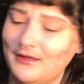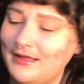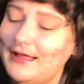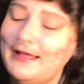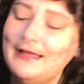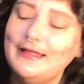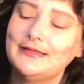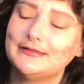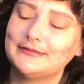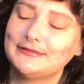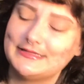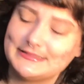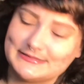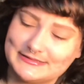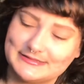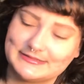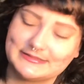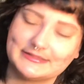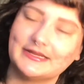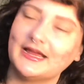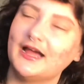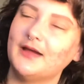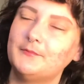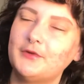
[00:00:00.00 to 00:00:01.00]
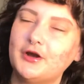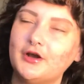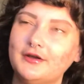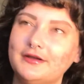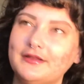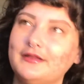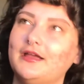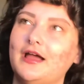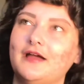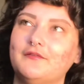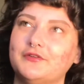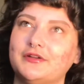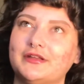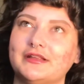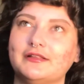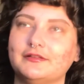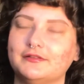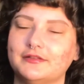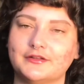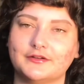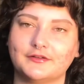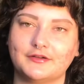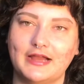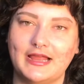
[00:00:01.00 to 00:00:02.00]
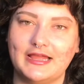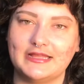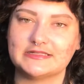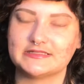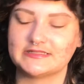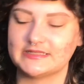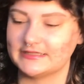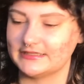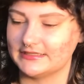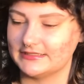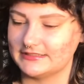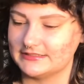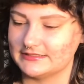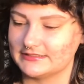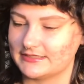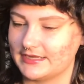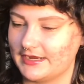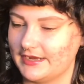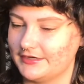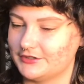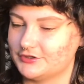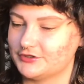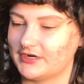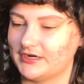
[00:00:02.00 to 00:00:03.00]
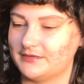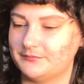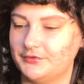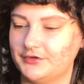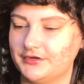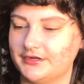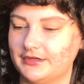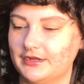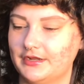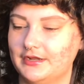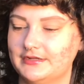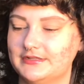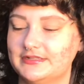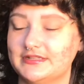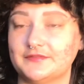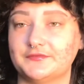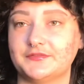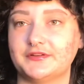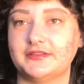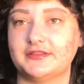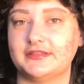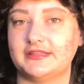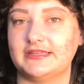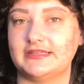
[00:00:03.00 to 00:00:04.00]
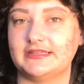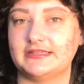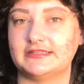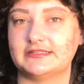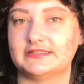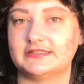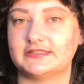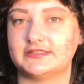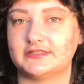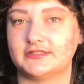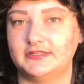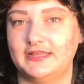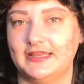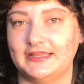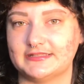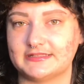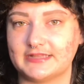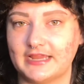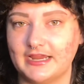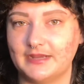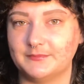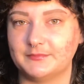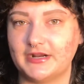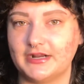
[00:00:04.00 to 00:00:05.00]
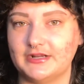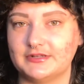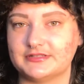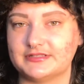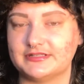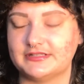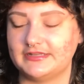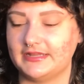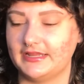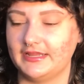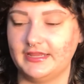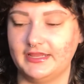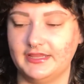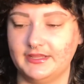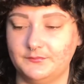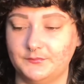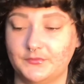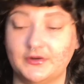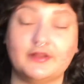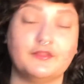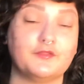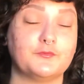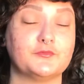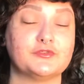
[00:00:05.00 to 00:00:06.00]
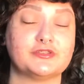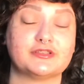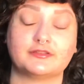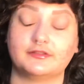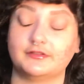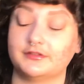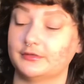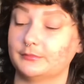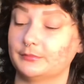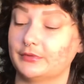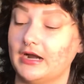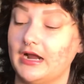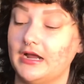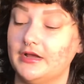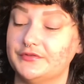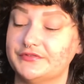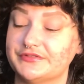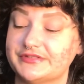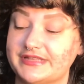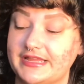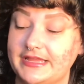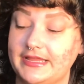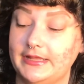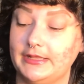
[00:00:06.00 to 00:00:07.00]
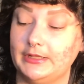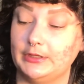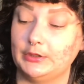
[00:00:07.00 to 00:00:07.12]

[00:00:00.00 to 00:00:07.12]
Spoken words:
Let's see. I'm already covered in glitter as it is. I tried putting on different things as eyebrows today, and one of them was glitter brows, and